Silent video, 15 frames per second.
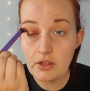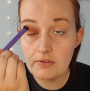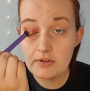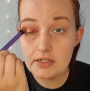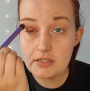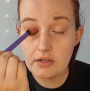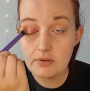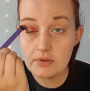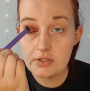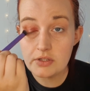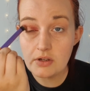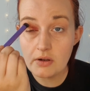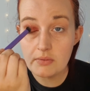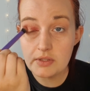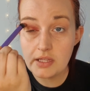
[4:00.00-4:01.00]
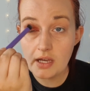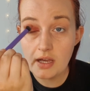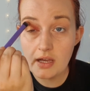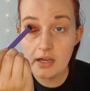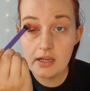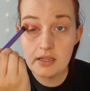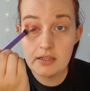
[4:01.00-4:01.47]
the reason I always start with
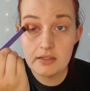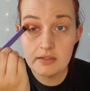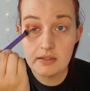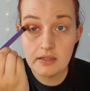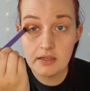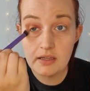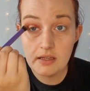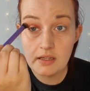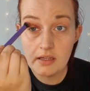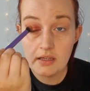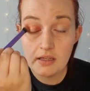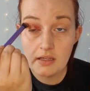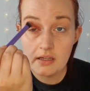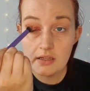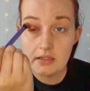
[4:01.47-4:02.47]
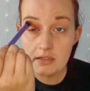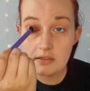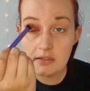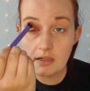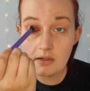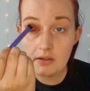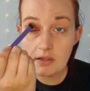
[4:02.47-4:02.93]
eyes,
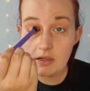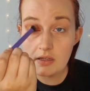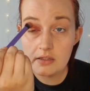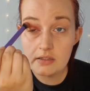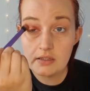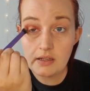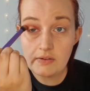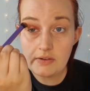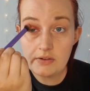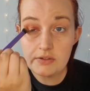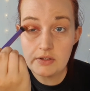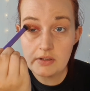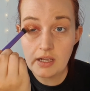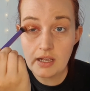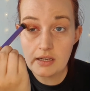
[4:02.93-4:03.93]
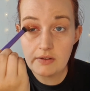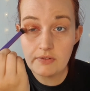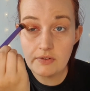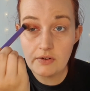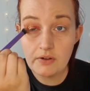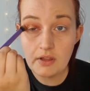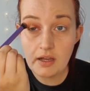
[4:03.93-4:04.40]
so that if you do get any
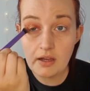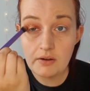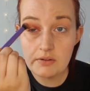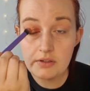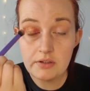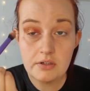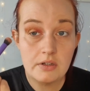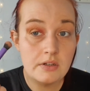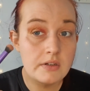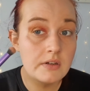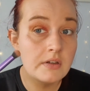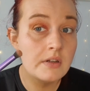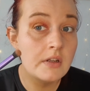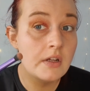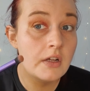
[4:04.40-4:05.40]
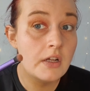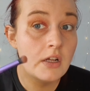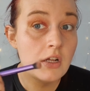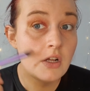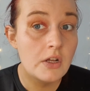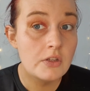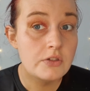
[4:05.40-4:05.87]
fallout you can
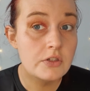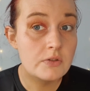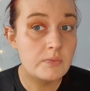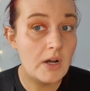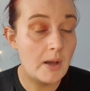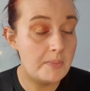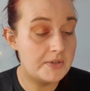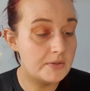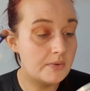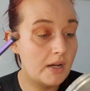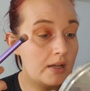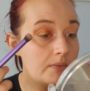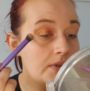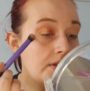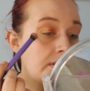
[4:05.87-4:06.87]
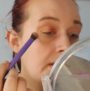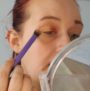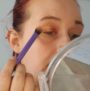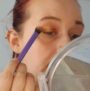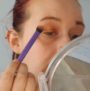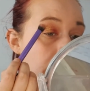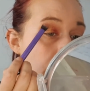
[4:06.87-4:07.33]
just wipe it away with
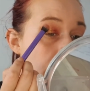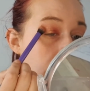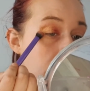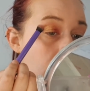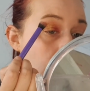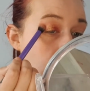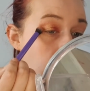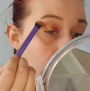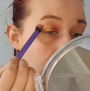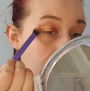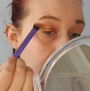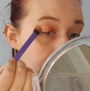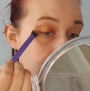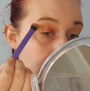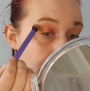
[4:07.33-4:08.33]
a wipe